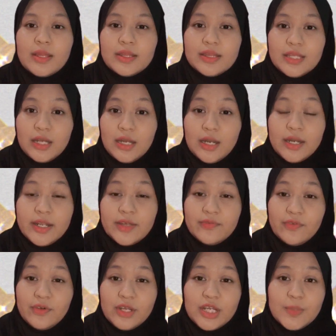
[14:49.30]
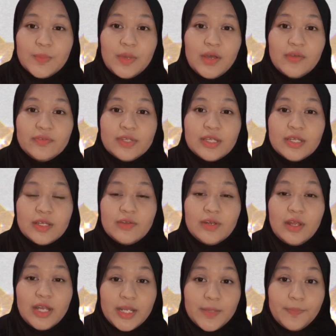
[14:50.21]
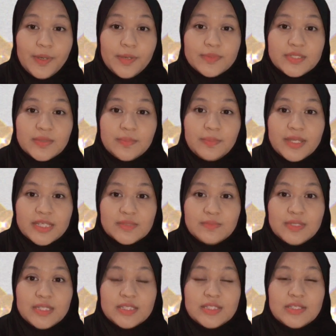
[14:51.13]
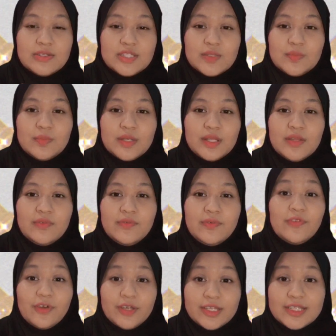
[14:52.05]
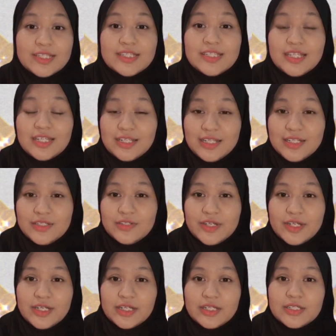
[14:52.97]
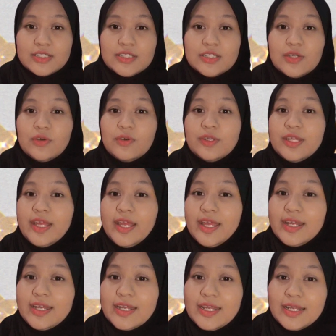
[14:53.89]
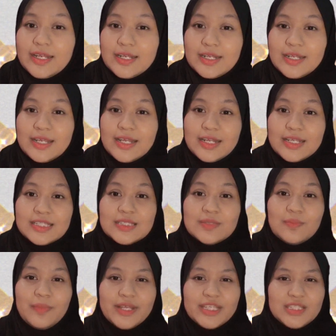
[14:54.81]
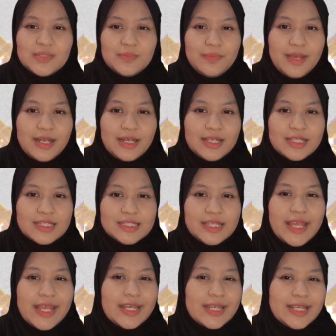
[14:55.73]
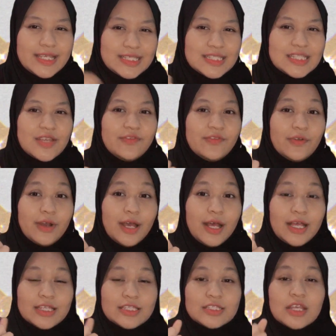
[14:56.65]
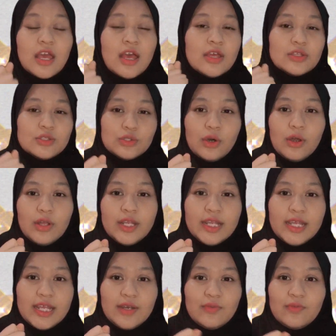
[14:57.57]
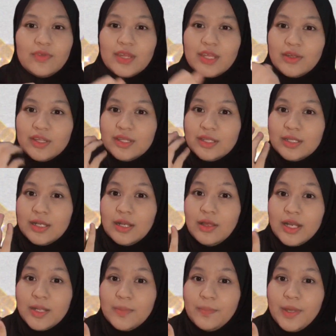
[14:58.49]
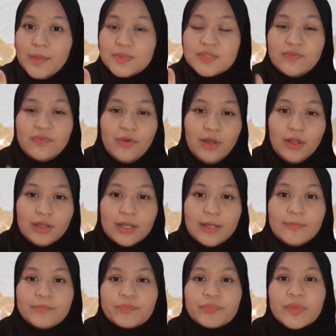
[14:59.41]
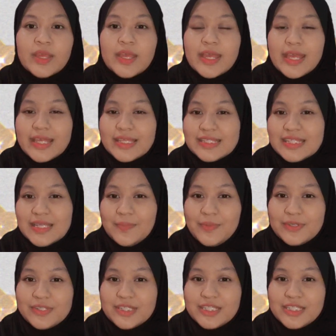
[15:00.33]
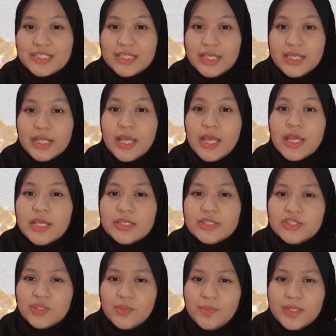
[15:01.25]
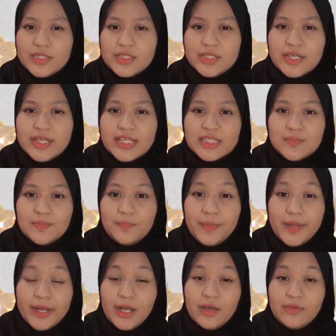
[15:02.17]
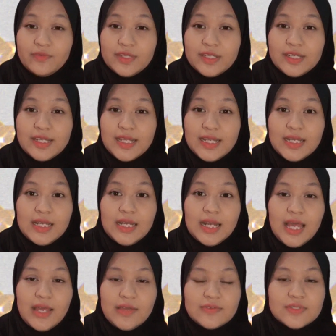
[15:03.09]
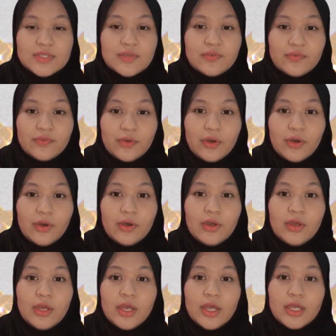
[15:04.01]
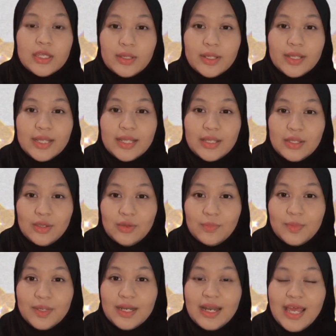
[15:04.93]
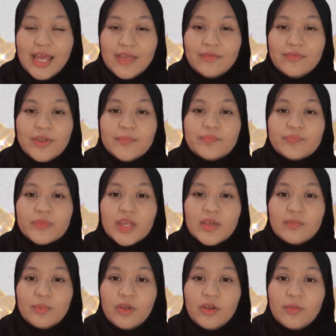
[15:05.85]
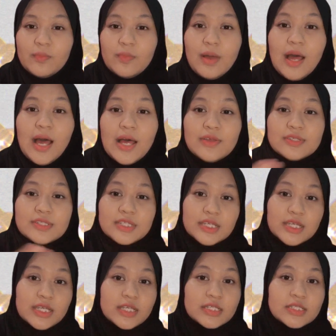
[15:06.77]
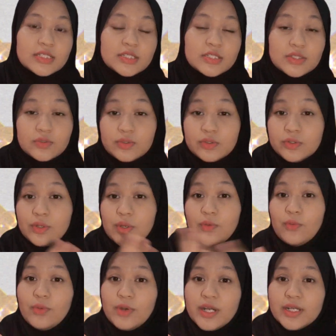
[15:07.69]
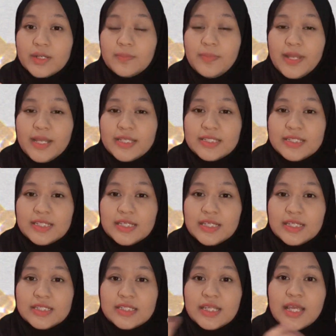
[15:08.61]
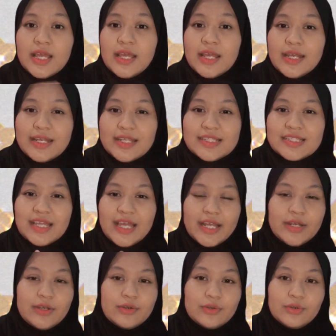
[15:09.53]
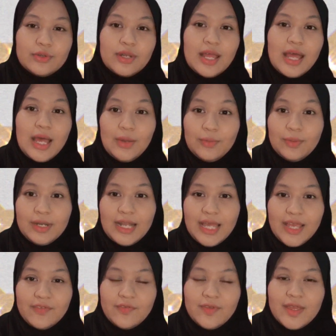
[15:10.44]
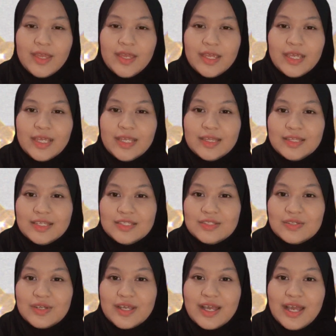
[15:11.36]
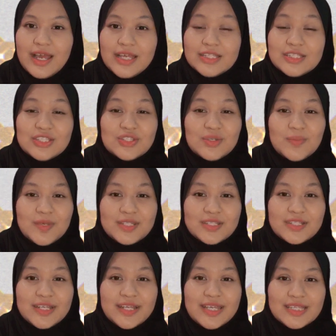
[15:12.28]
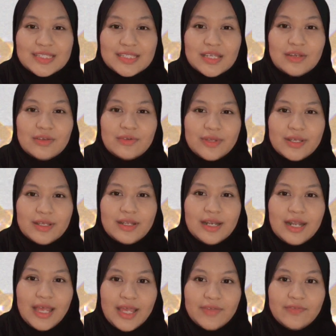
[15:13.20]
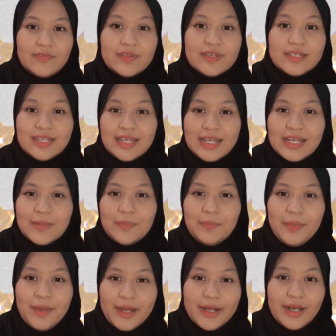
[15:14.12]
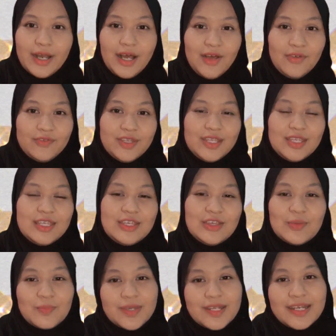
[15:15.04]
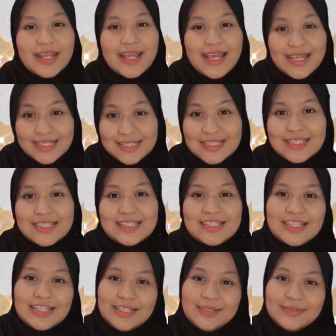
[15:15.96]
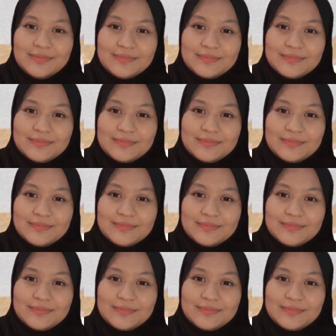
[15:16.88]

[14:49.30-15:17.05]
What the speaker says: The volume of the lollipops must be suitable for the cylindrical so that it is much balanced and easier for us to hold it without the lollipops fall. In supposition, geometry is part of the daily lives for human life. From houses to workplaces, design rule our life. In this regard, geometry is a real-life daily part of the human existence.